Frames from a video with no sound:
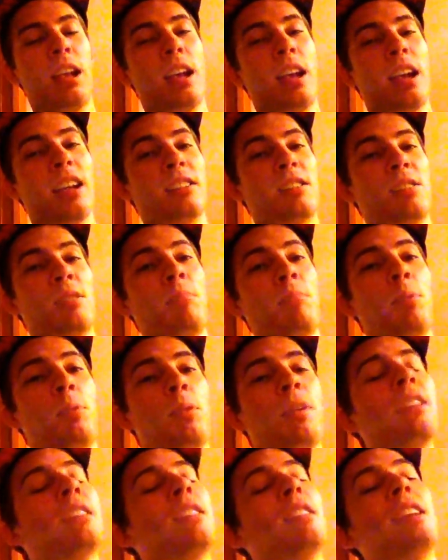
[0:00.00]
At some
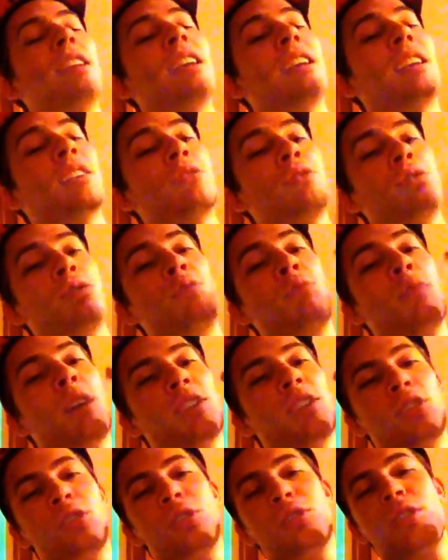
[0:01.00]
point, it gets too
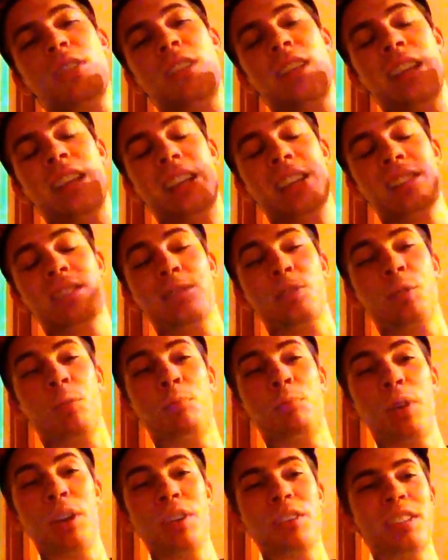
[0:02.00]
much, it gets a little
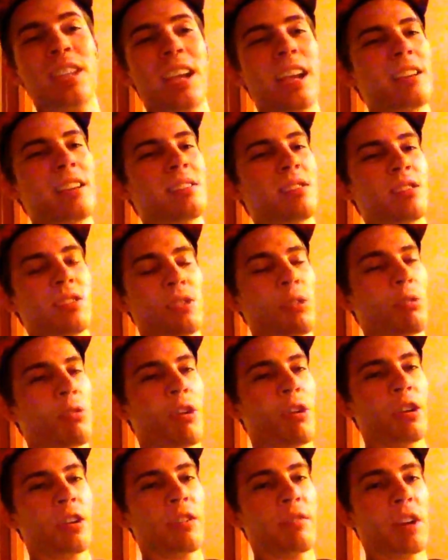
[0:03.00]
burnt taste, it's no
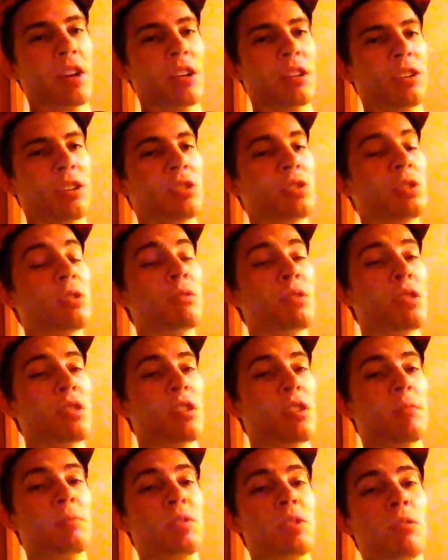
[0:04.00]
longer very good, so you've
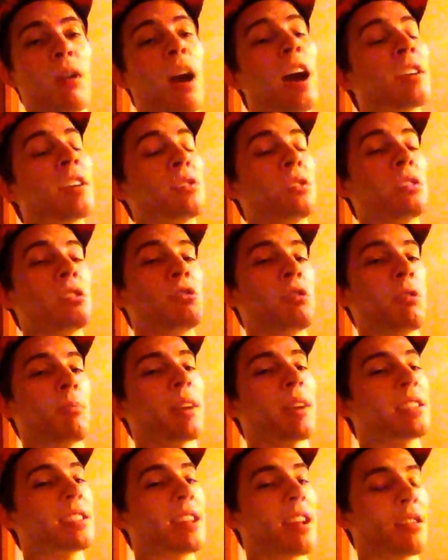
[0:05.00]
turned it up too high, so you need to turn it
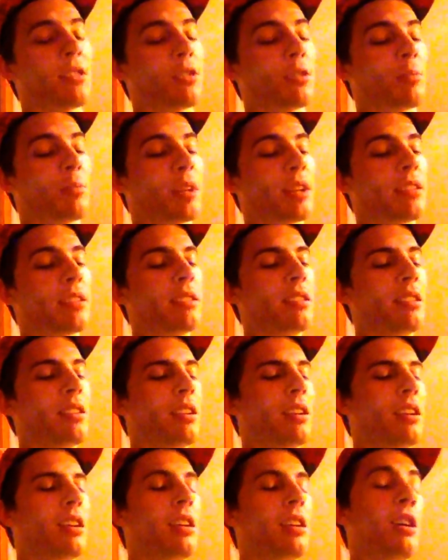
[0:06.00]
back down a little bit.
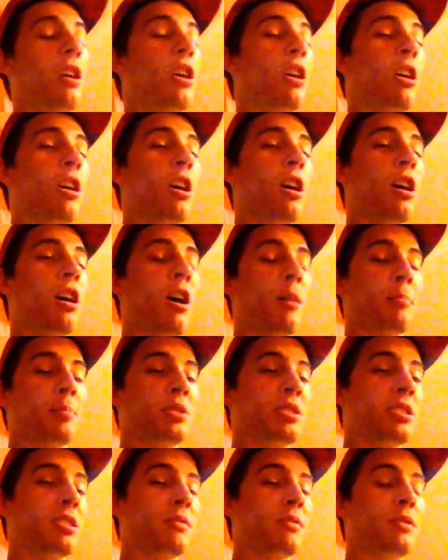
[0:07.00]

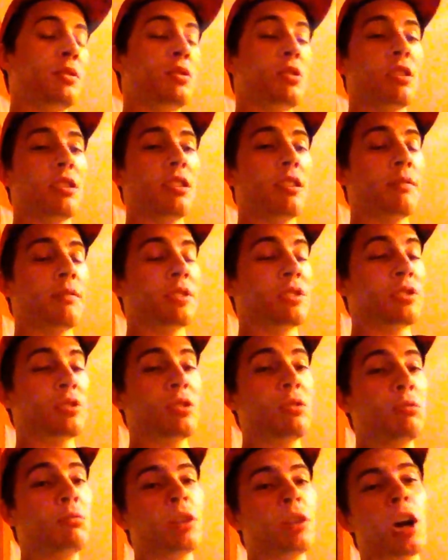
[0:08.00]
Opposite, if it's
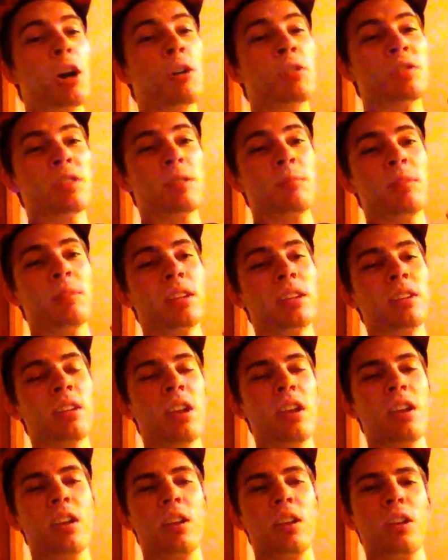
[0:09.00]
too low, it's going to be
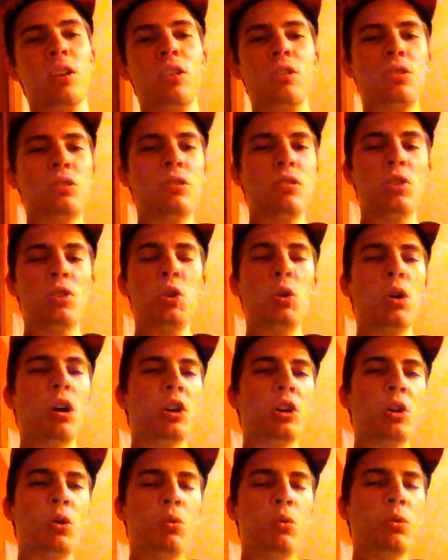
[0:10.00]
a
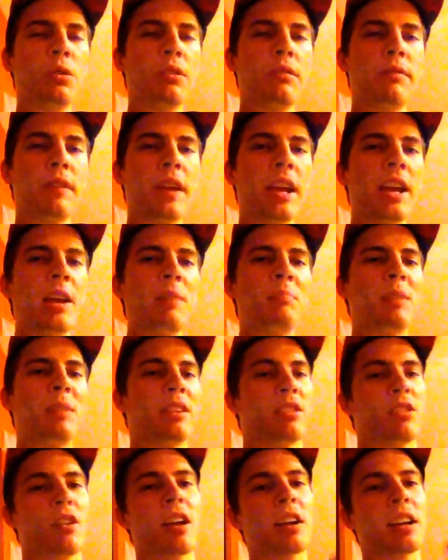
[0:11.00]
cooler vape,
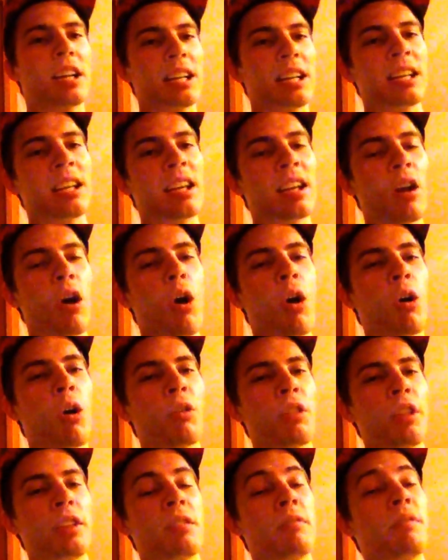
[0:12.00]
and you're not going to get
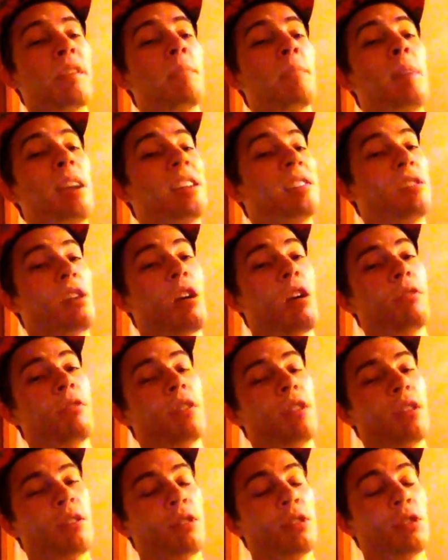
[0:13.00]
all that the vape has to,
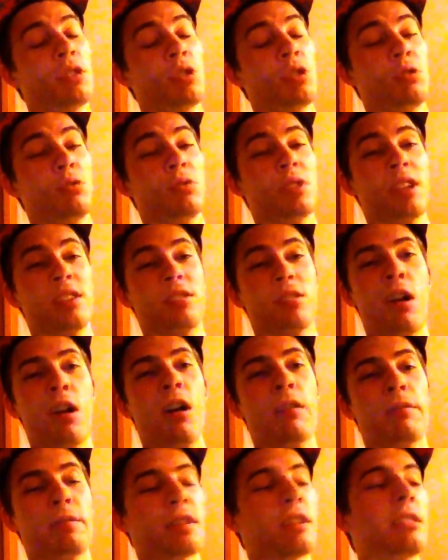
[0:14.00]
that the juice has to
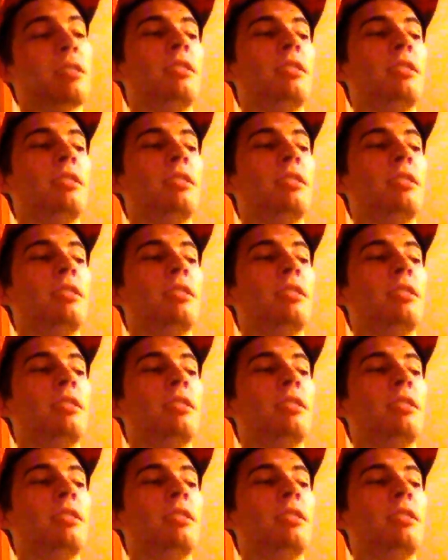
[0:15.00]
offer.